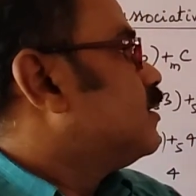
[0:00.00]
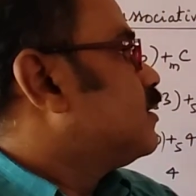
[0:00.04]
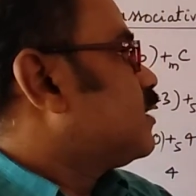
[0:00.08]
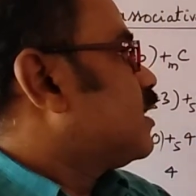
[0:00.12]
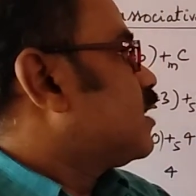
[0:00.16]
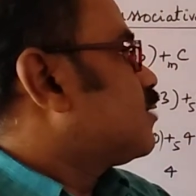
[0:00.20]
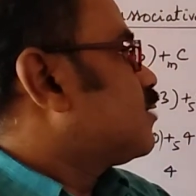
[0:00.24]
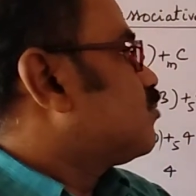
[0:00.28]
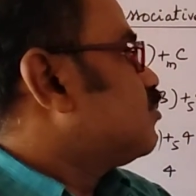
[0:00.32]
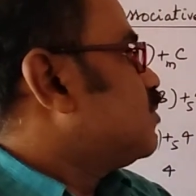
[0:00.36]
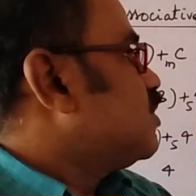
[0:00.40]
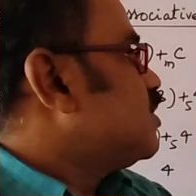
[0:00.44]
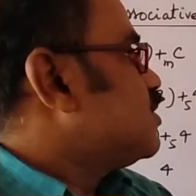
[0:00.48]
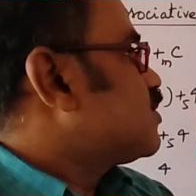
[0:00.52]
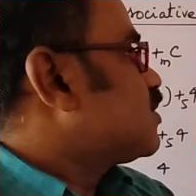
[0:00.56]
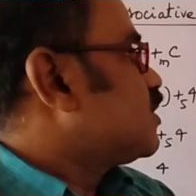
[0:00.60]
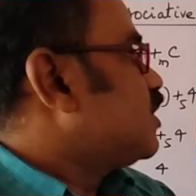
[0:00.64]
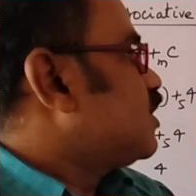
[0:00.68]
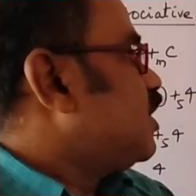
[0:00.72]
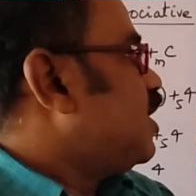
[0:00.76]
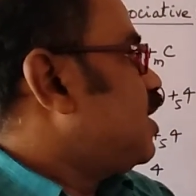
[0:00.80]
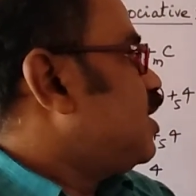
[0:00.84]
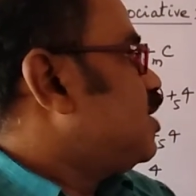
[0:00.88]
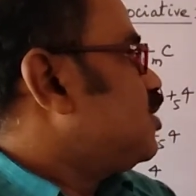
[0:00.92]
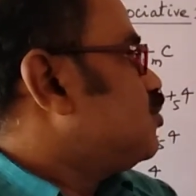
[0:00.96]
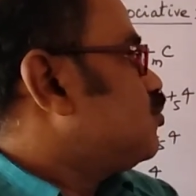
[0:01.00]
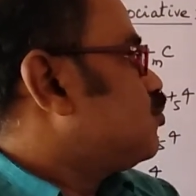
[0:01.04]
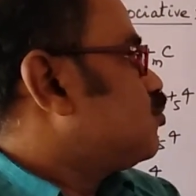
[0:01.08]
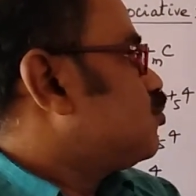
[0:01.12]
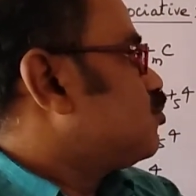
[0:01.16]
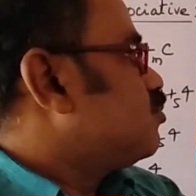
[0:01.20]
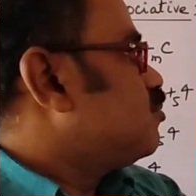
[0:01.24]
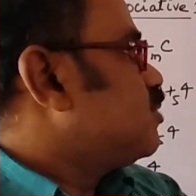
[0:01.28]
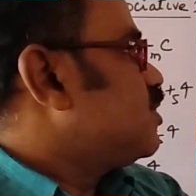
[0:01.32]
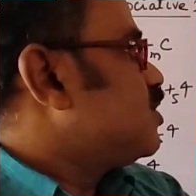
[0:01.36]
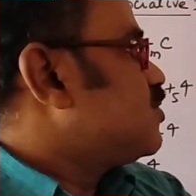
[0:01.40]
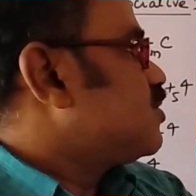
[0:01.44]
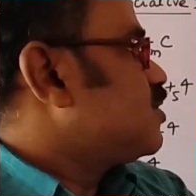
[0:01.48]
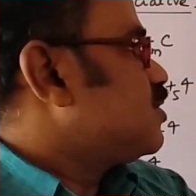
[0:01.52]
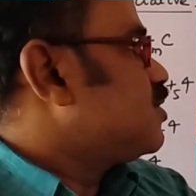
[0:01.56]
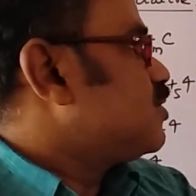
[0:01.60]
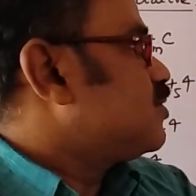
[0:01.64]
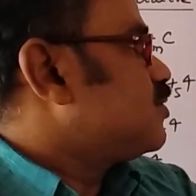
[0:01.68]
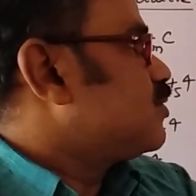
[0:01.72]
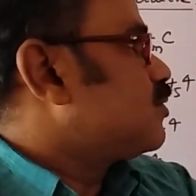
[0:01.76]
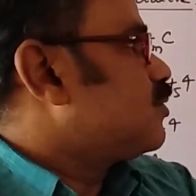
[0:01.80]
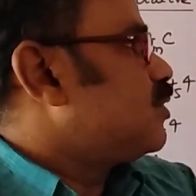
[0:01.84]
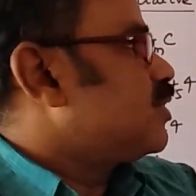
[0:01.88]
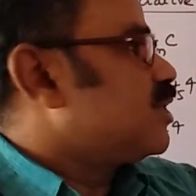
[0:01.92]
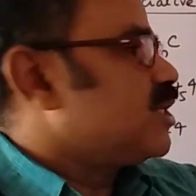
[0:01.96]
That means A into BC is
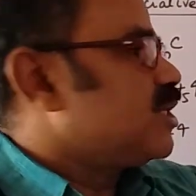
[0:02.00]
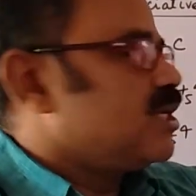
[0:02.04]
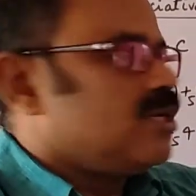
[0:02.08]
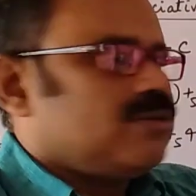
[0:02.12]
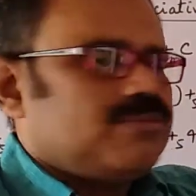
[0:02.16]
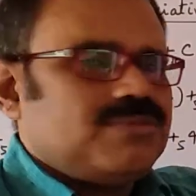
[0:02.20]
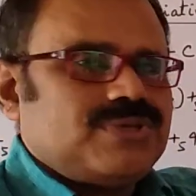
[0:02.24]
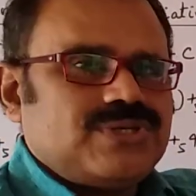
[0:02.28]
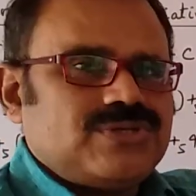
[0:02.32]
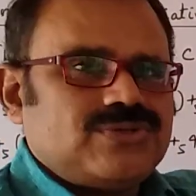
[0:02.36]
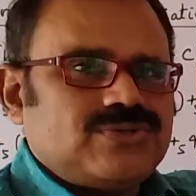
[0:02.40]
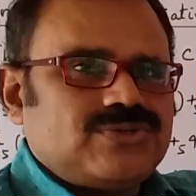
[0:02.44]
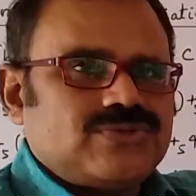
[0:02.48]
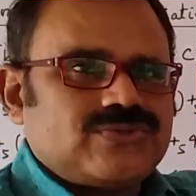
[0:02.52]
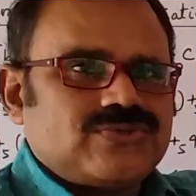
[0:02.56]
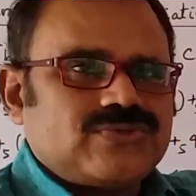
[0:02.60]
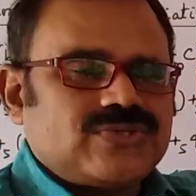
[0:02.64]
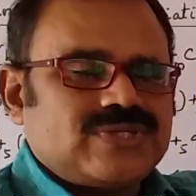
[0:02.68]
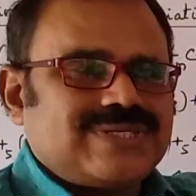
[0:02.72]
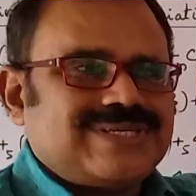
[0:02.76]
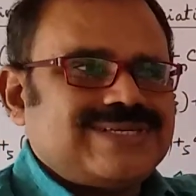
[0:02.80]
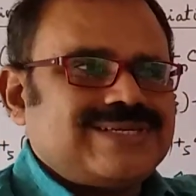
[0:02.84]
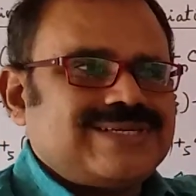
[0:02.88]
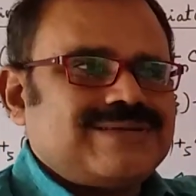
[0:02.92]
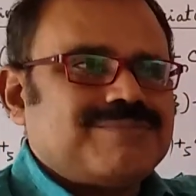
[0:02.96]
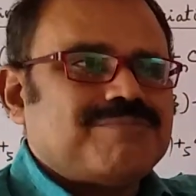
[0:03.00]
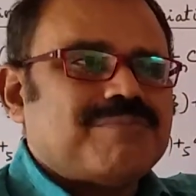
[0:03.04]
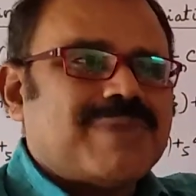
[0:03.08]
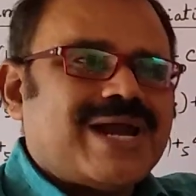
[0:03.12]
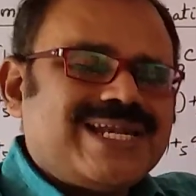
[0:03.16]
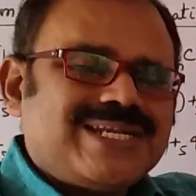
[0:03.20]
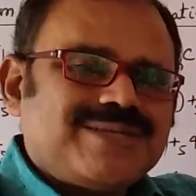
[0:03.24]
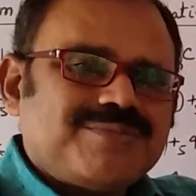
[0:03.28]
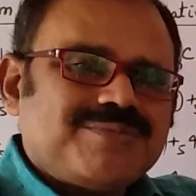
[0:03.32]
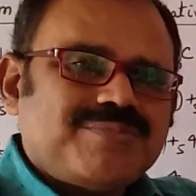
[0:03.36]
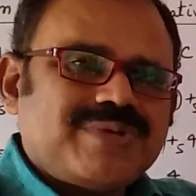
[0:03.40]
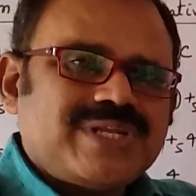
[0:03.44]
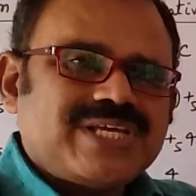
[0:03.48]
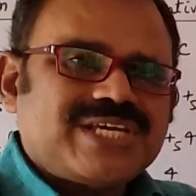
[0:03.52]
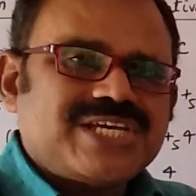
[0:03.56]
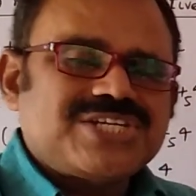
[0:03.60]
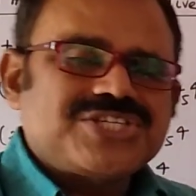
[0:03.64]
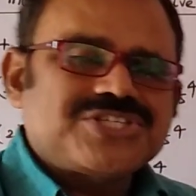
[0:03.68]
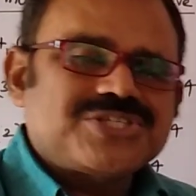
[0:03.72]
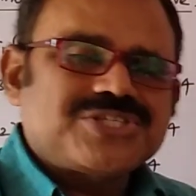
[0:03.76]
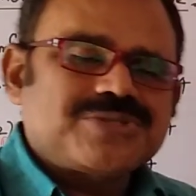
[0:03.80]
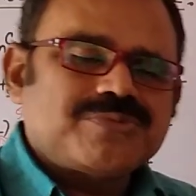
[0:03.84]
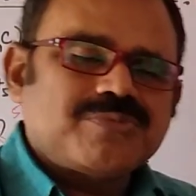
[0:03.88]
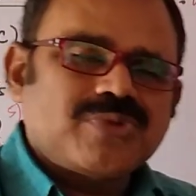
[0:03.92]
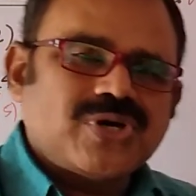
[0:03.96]
equal to AB into C.
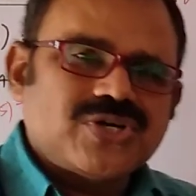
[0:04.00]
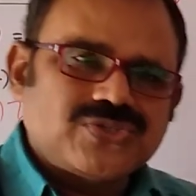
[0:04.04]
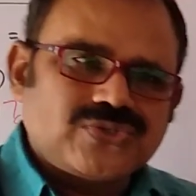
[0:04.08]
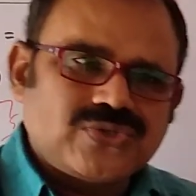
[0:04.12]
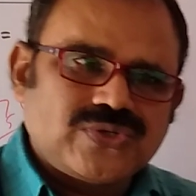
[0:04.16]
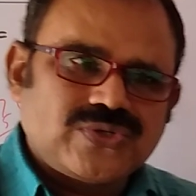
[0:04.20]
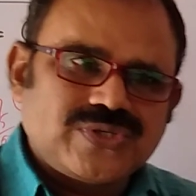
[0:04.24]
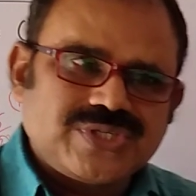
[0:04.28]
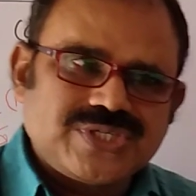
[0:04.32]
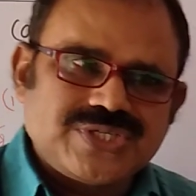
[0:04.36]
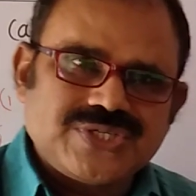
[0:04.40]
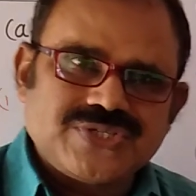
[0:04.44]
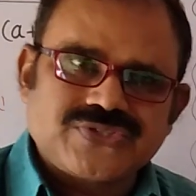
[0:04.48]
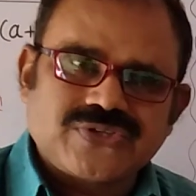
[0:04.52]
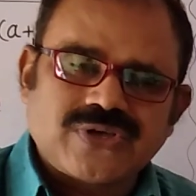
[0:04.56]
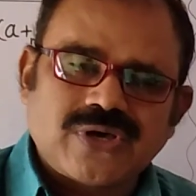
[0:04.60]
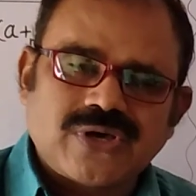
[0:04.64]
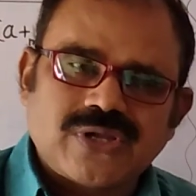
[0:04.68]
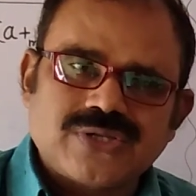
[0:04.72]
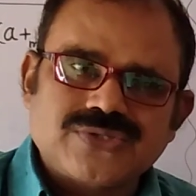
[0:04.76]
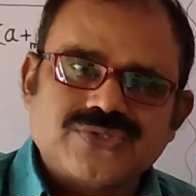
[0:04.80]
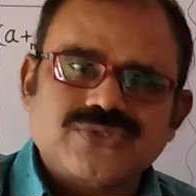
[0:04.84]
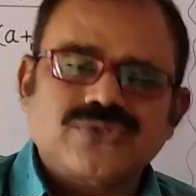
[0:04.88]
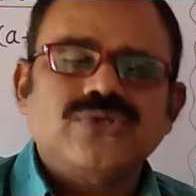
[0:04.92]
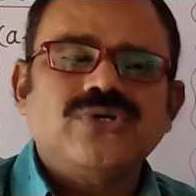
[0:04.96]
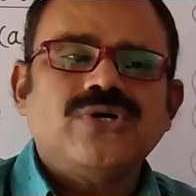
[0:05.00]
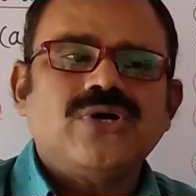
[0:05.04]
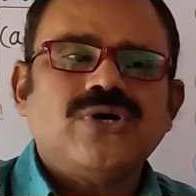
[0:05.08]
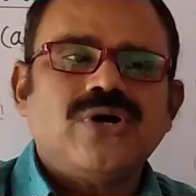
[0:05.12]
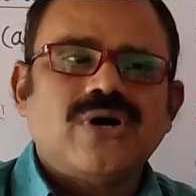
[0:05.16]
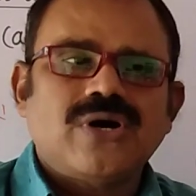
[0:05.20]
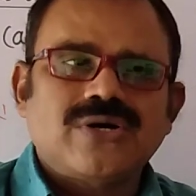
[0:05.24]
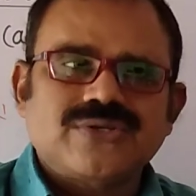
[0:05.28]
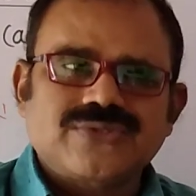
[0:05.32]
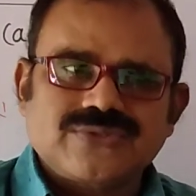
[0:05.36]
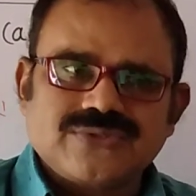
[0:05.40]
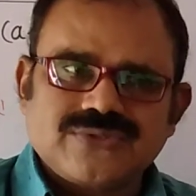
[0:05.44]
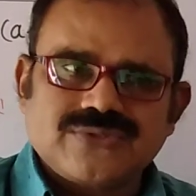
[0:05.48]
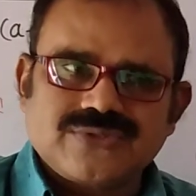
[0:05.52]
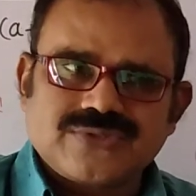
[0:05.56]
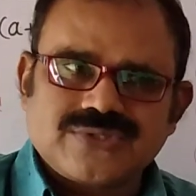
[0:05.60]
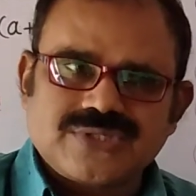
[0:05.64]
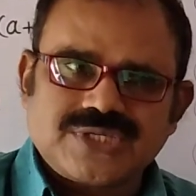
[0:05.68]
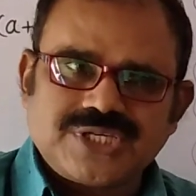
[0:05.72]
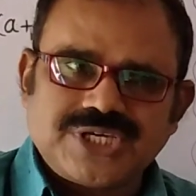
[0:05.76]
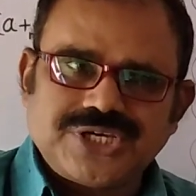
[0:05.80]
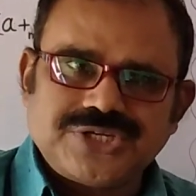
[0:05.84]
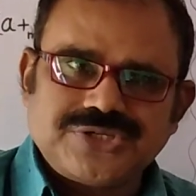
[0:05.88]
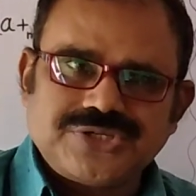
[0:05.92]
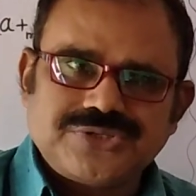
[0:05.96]
Multiplication modulo is also
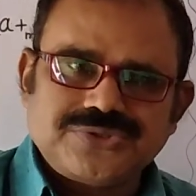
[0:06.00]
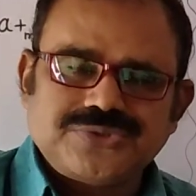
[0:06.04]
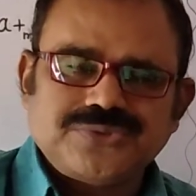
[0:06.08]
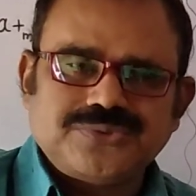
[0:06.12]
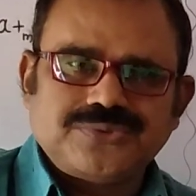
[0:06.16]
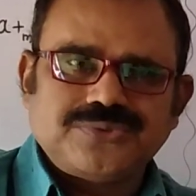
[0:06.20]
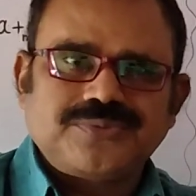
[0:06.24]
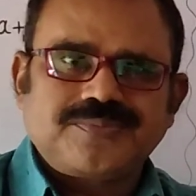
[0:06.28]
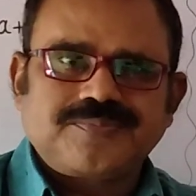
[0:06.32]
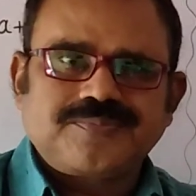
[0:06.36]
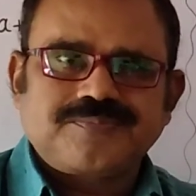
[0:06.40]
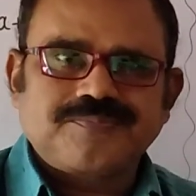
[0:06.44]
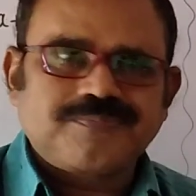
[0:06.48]
associative.